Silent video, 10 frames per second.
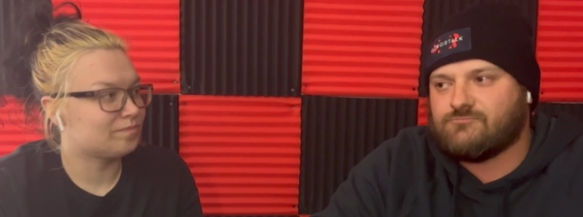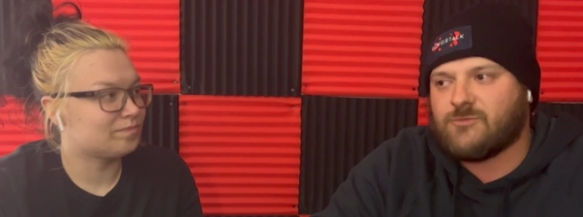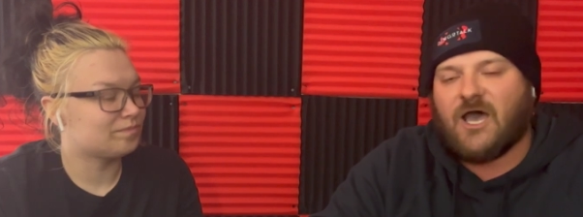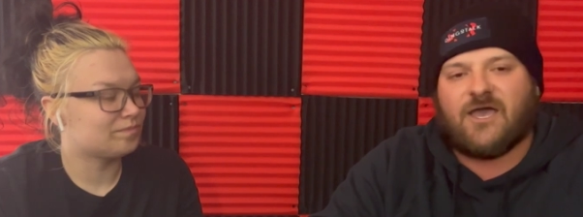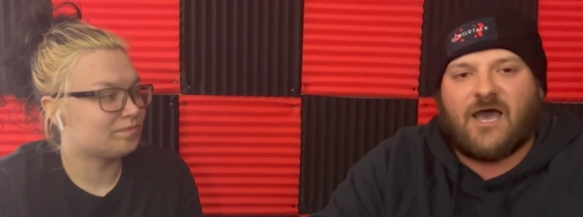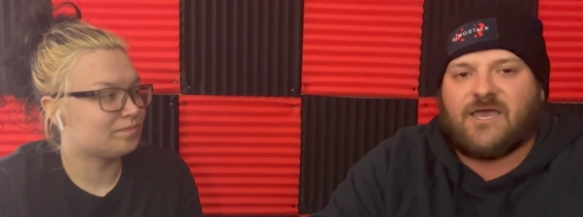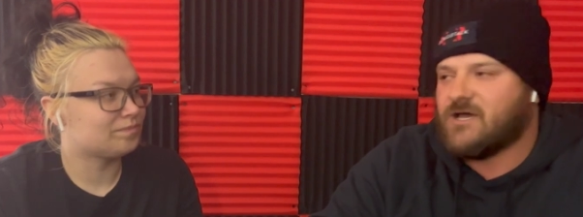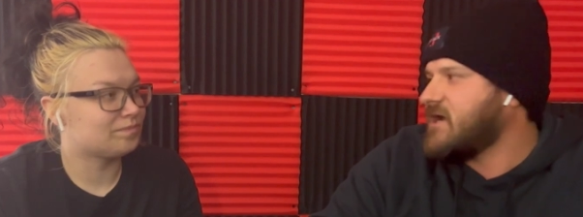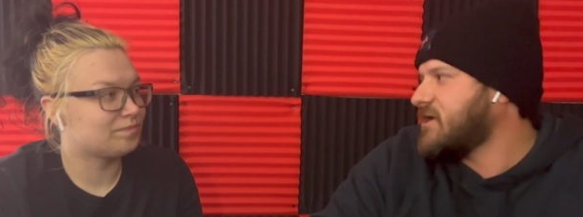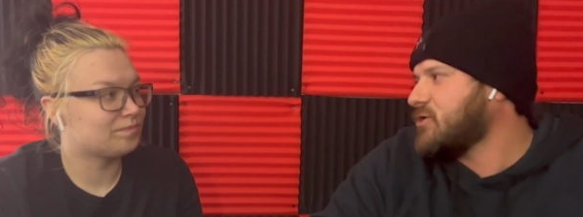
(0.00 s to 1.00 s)
Speaker 1: I, I,
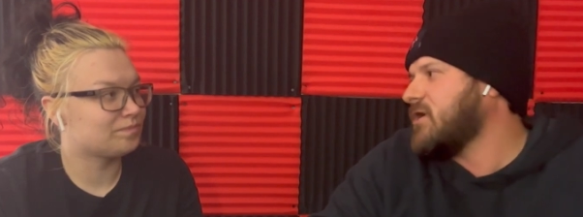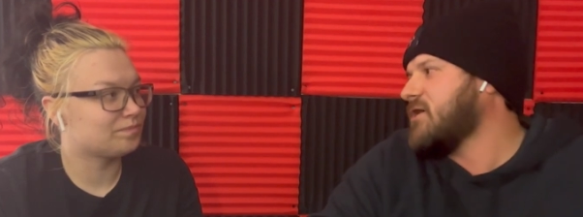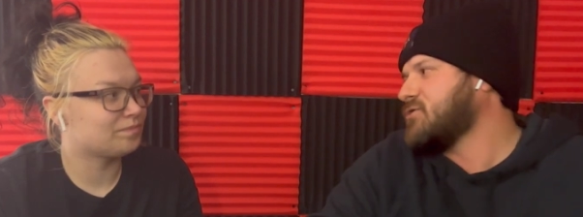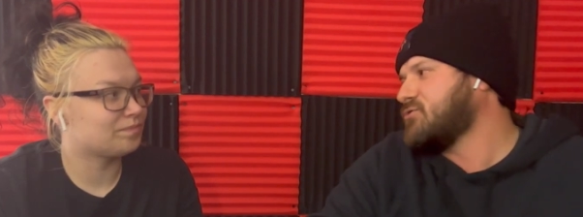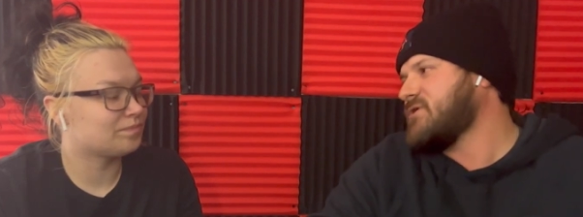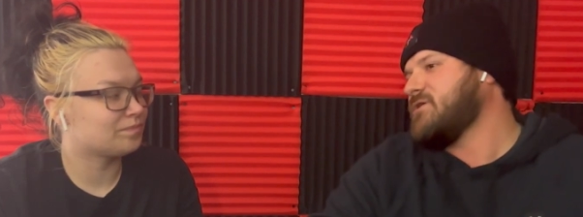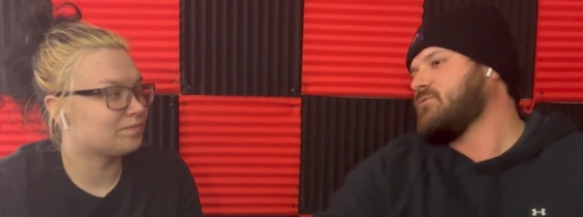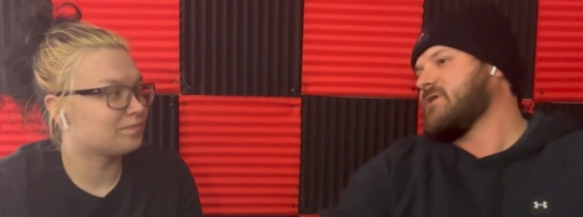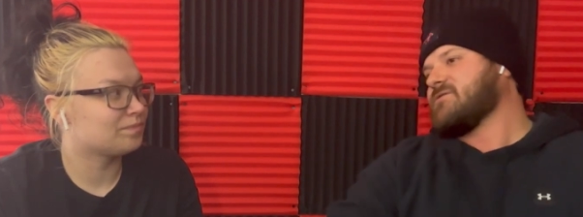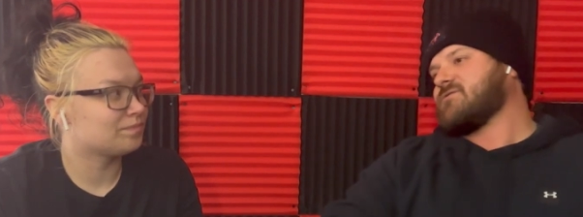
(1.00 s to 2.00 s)
I agree
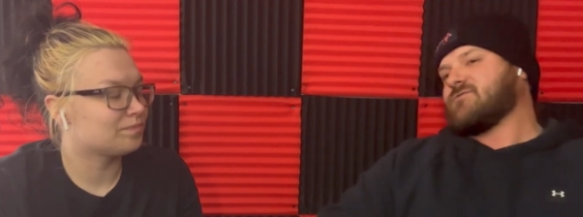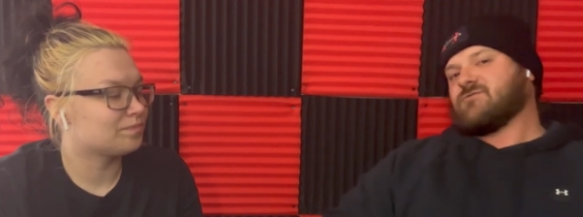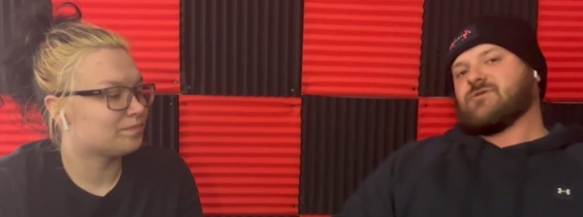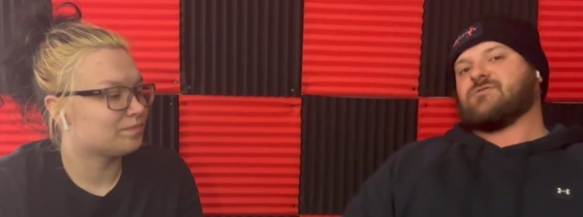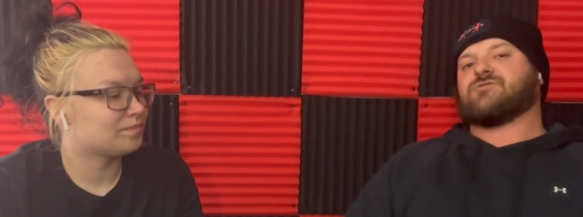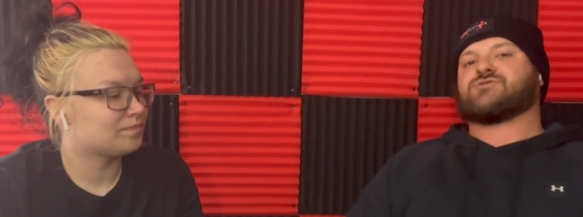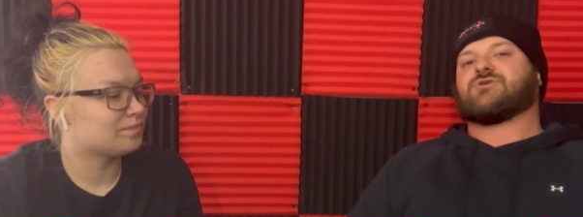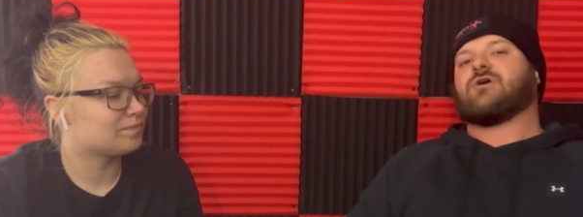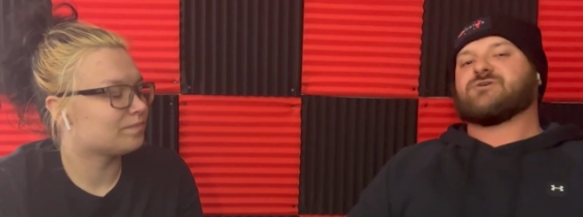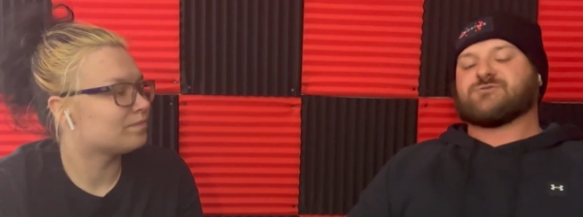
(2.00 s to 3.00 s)
with the, the
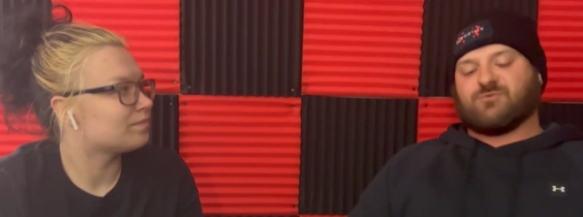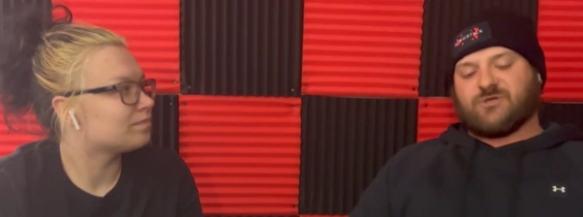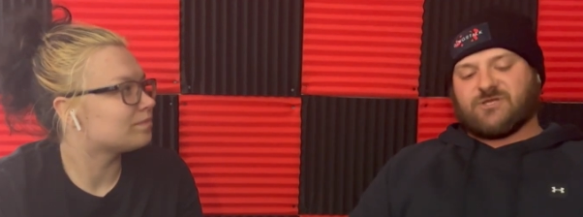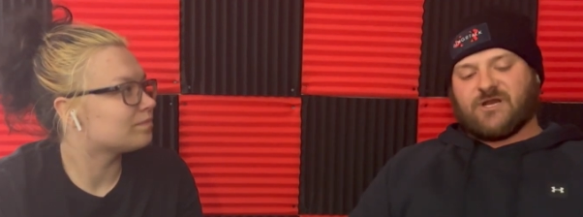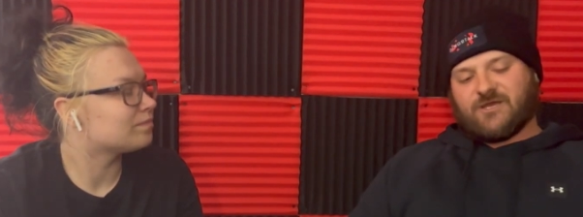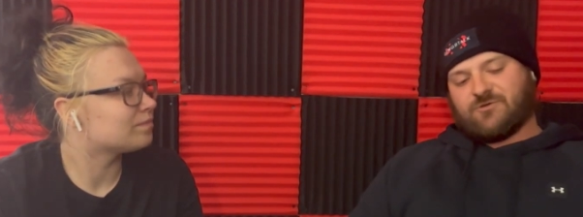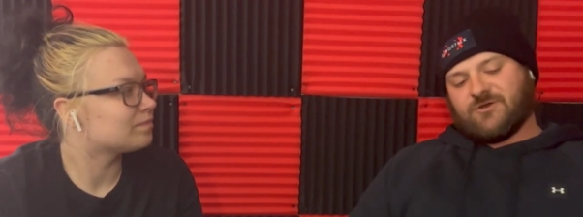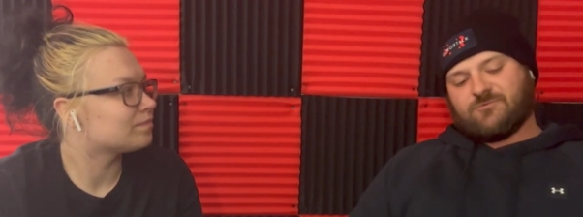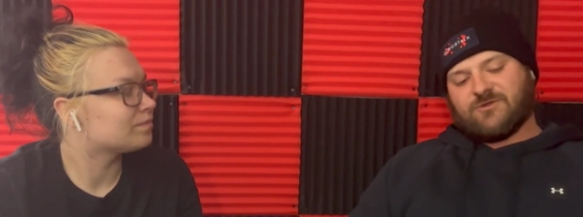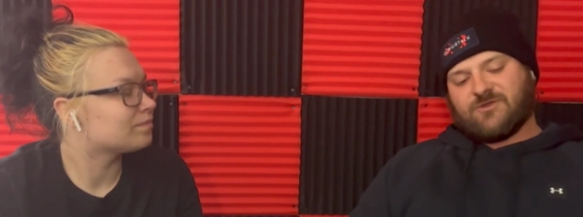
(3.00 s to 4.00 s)
strongest point that I
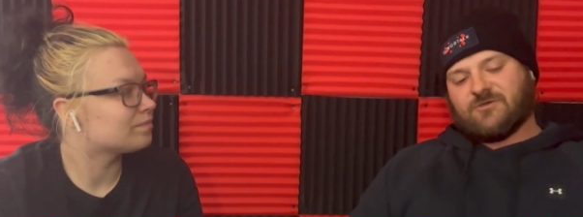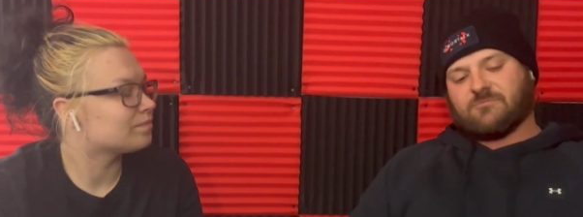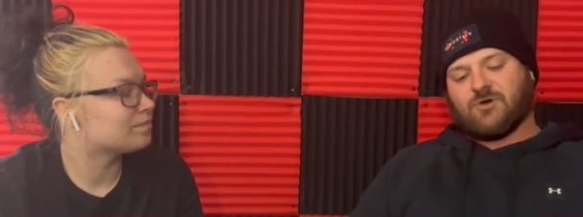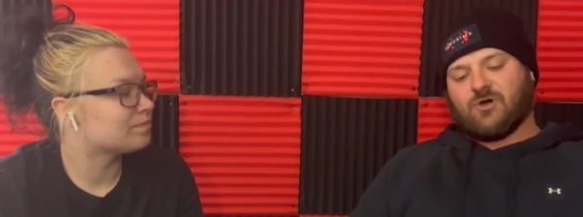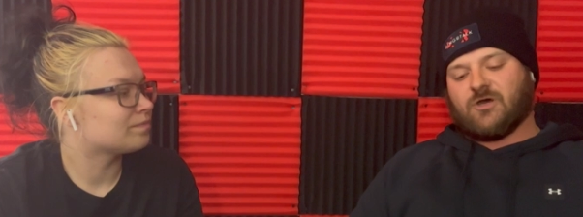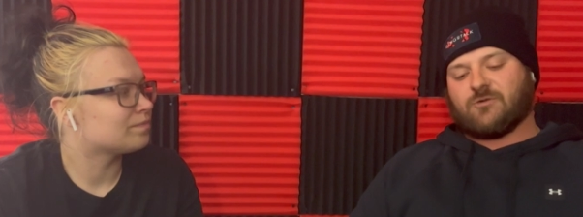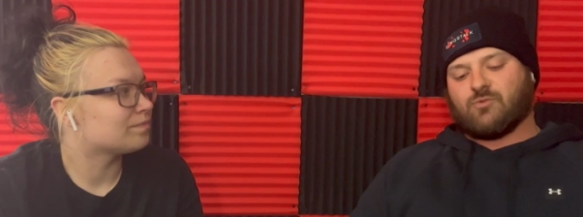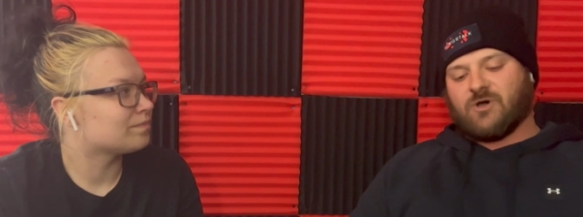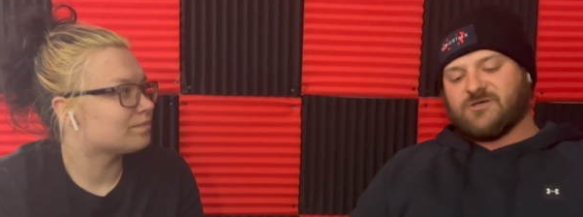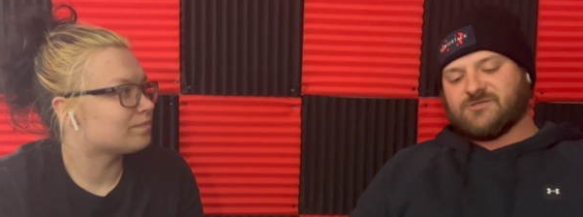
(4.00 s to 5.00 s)
agreed with him on
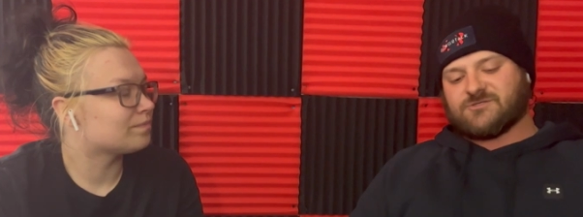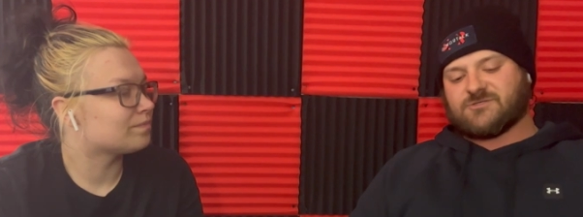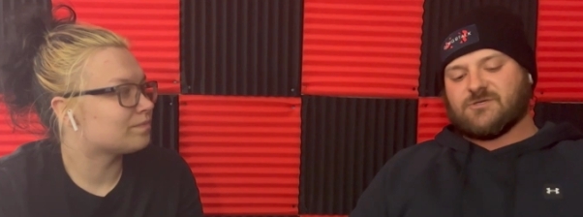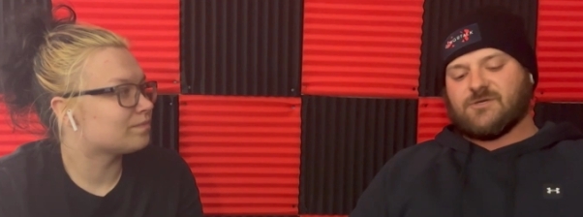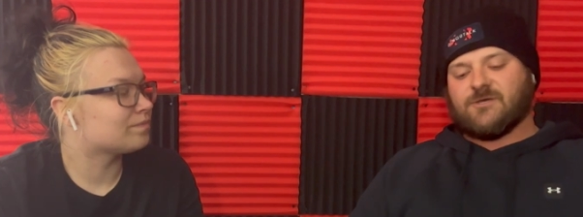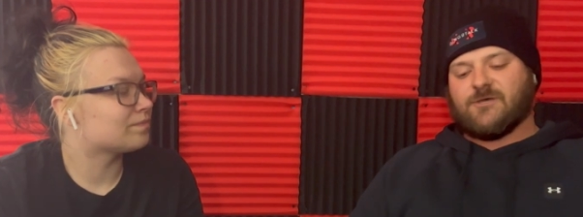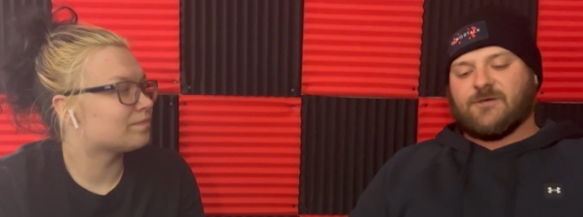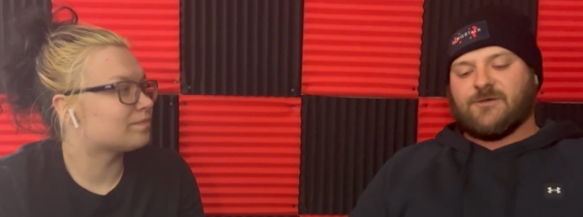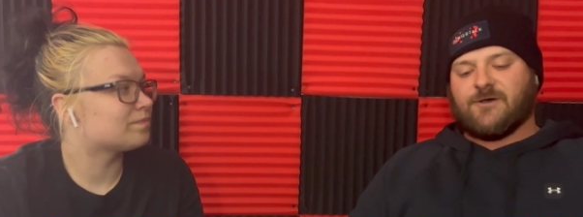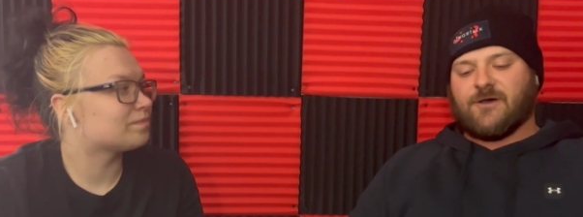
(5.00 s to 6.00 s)
was
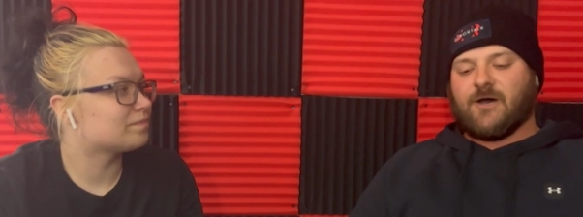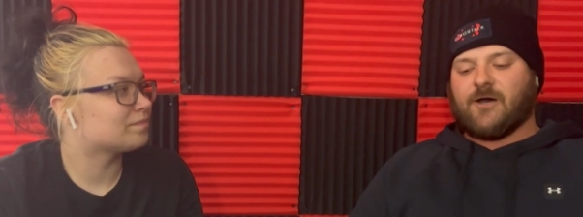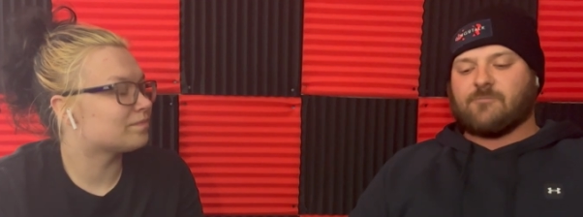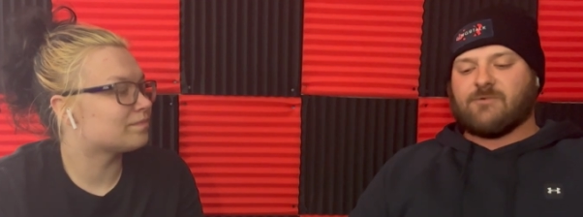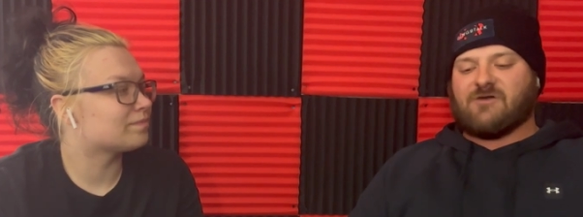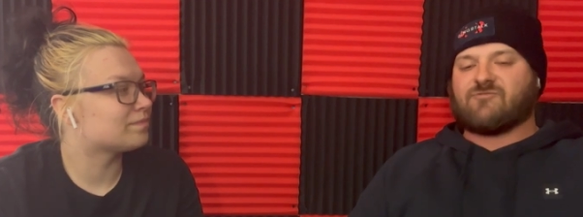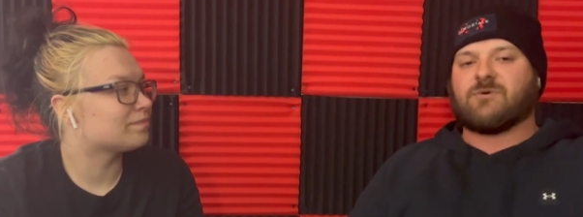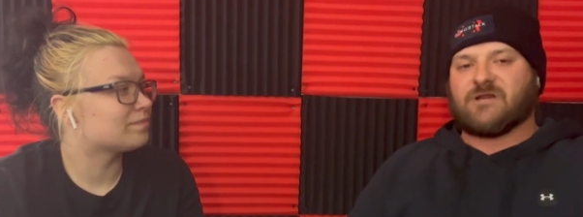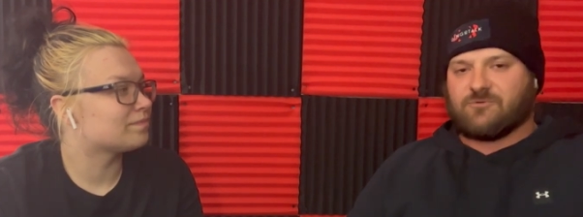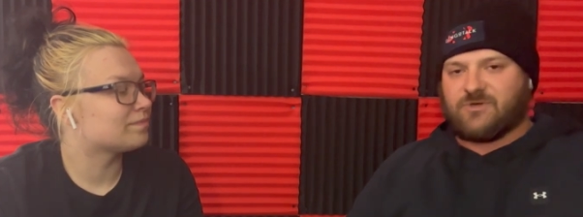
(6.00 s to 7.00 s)
um,
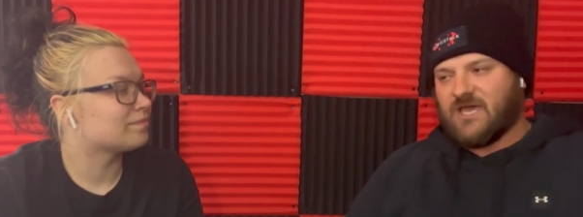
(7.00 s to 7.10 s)
everybody that we